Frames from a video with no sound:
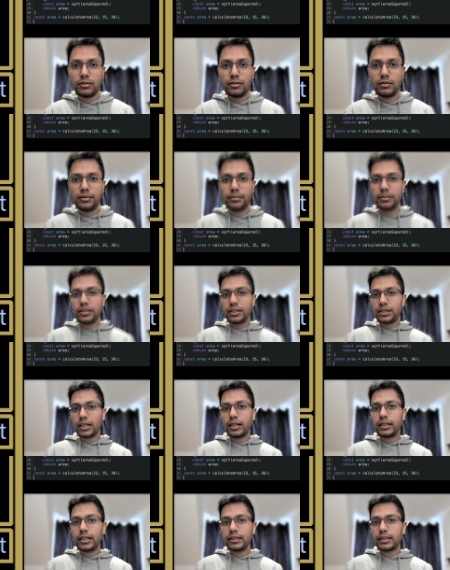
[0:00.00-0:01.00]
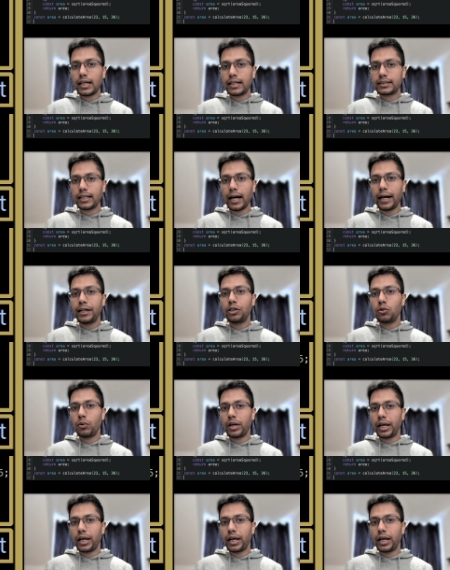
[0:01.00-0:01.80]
This result is assigned to